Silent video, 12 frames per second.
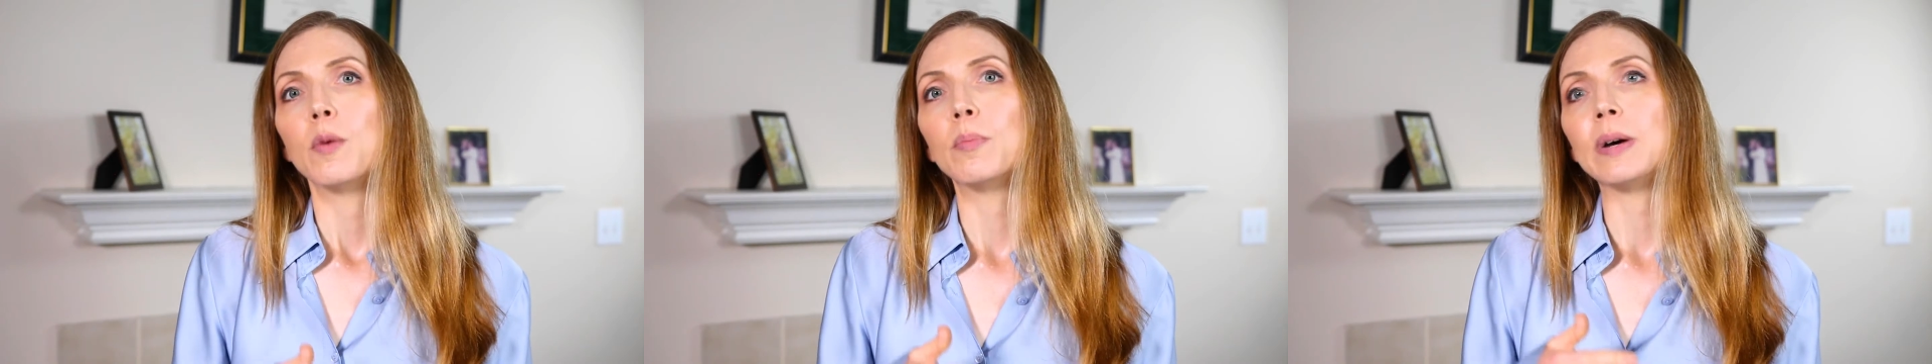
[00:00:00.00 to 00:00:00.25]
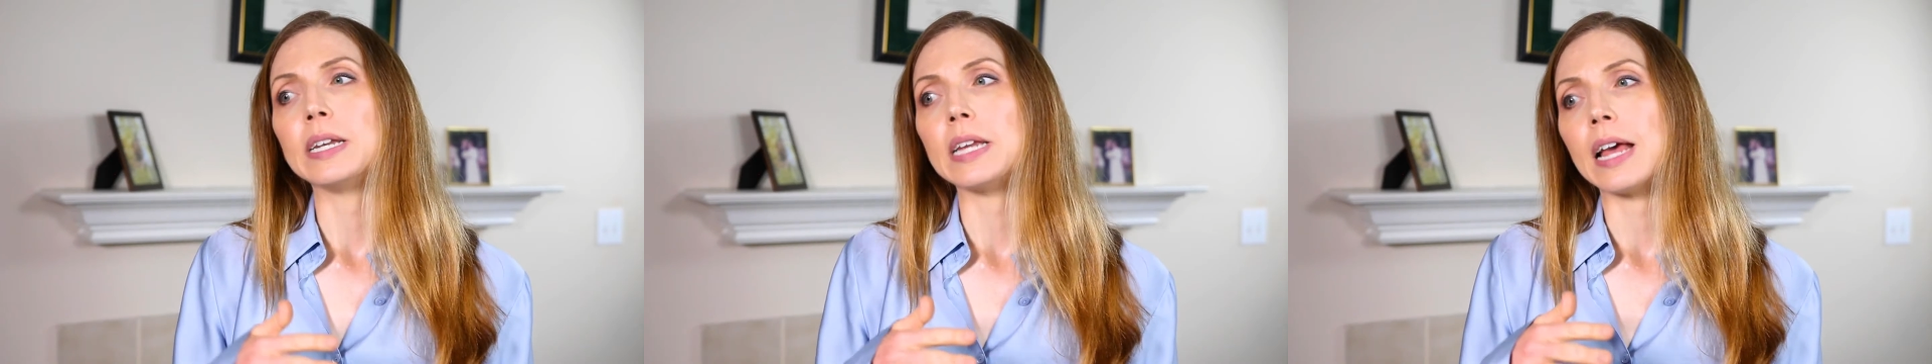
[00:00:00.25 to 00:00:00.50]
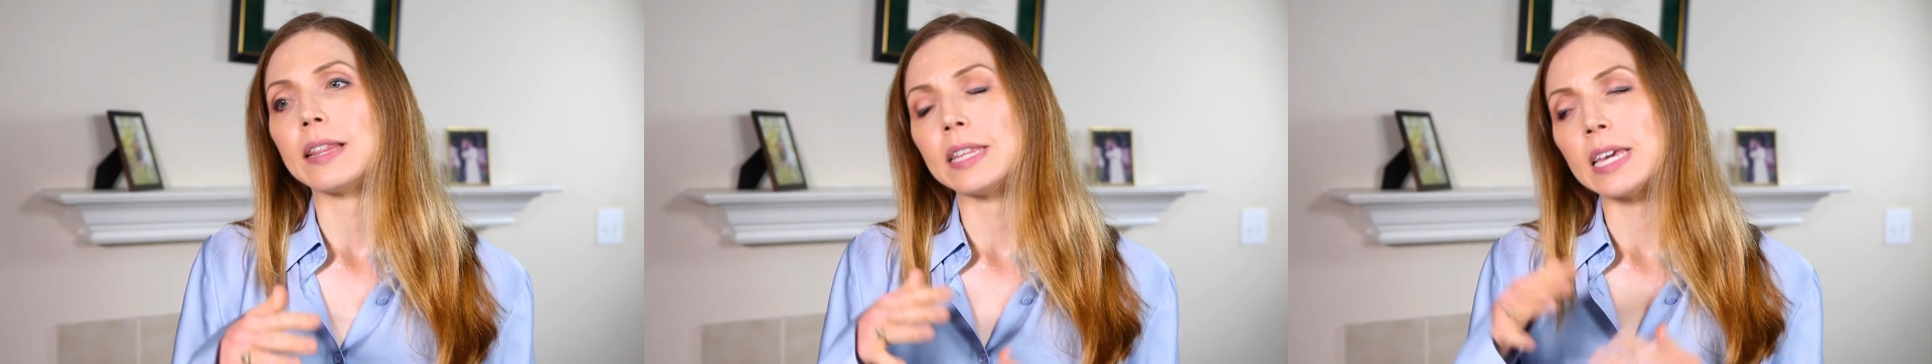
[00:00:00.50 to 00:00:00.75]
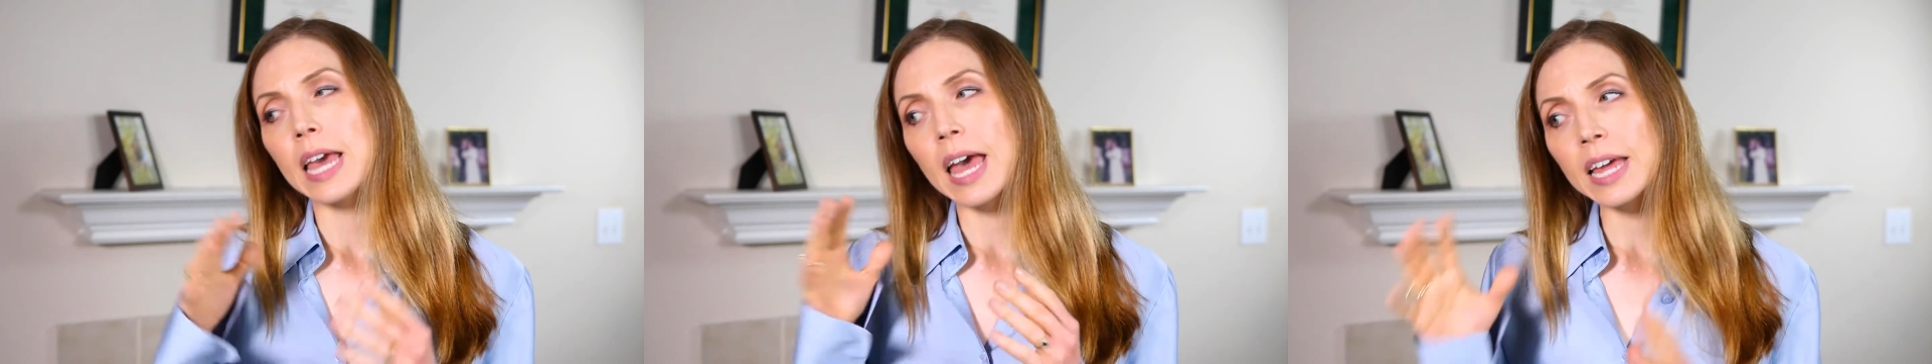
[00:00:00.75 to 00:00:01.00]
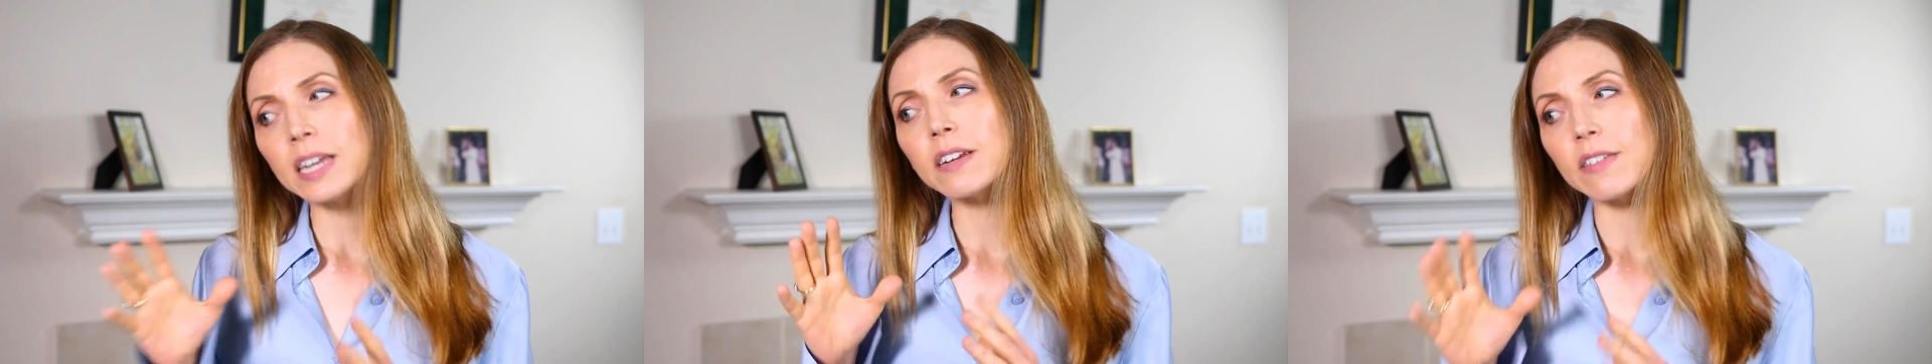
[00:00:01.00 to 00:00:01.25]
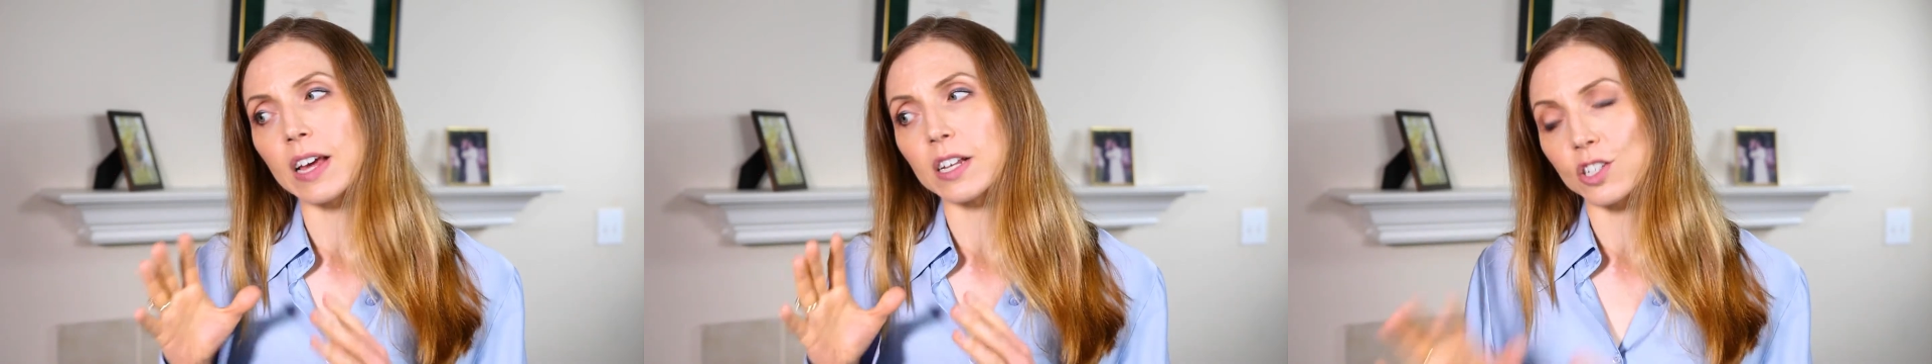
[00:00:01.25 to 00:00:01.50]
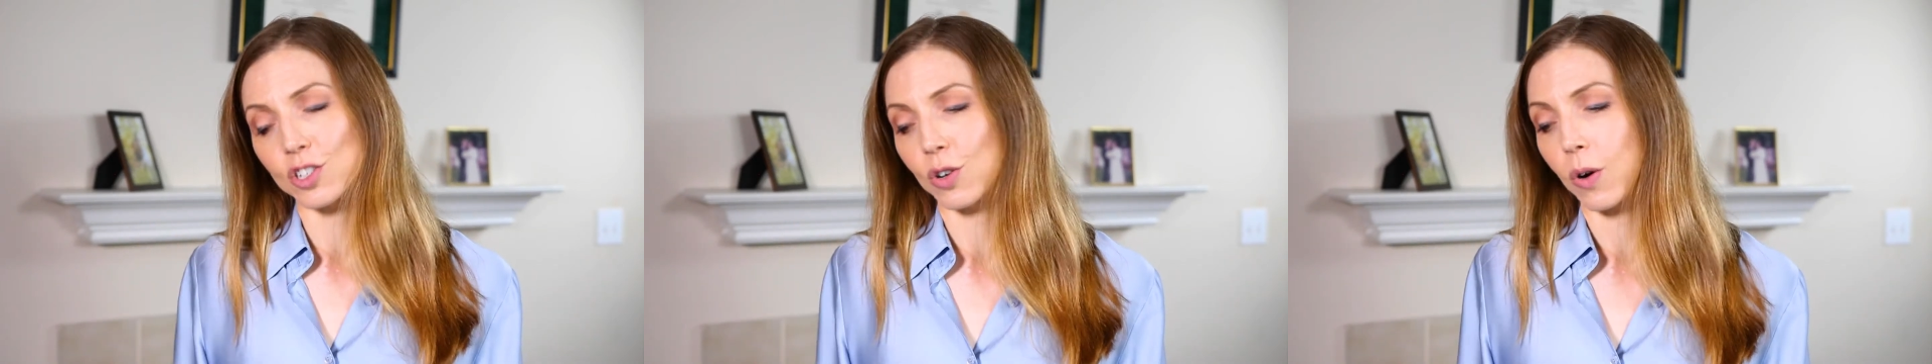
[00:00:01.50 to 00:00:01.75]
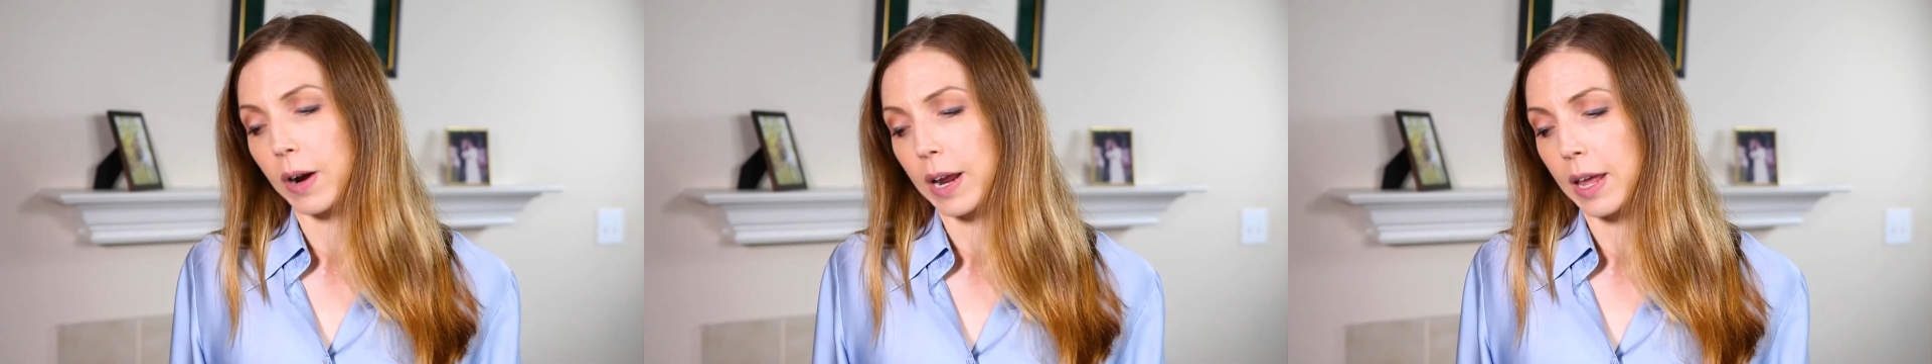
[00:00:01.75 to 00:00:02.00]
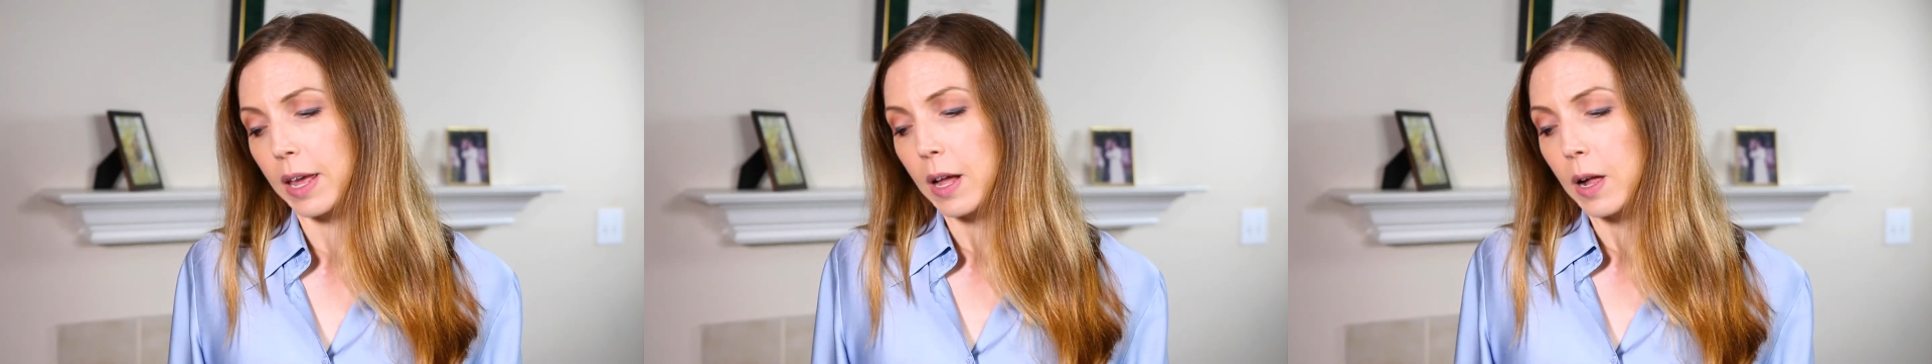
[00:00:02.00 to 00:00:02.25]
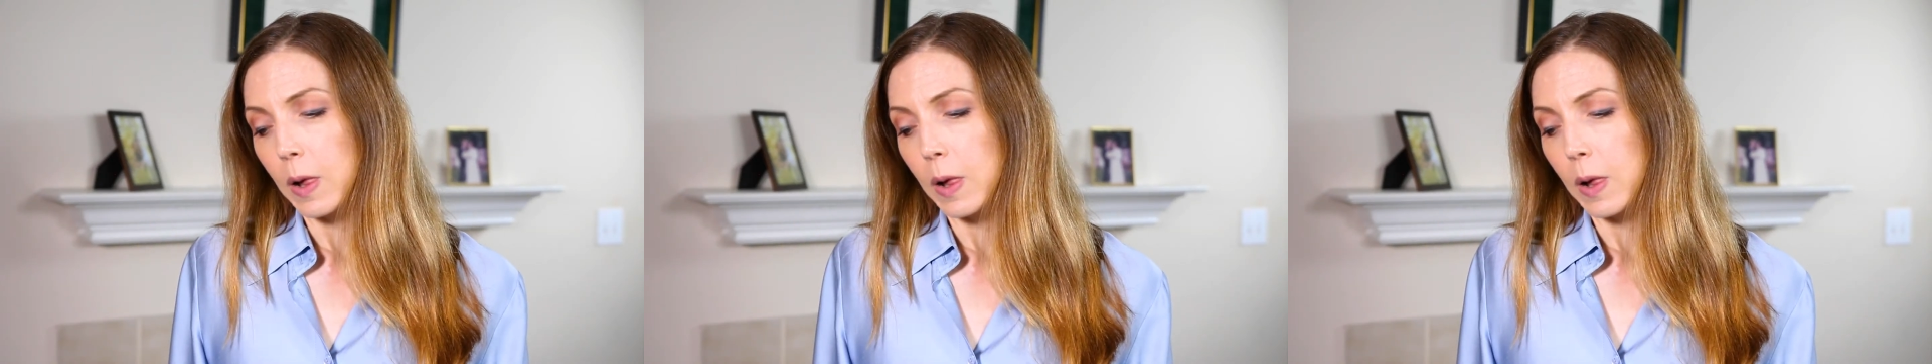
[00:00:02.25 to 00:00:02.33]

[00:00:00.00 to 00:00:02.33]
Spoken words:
But at the end of that story,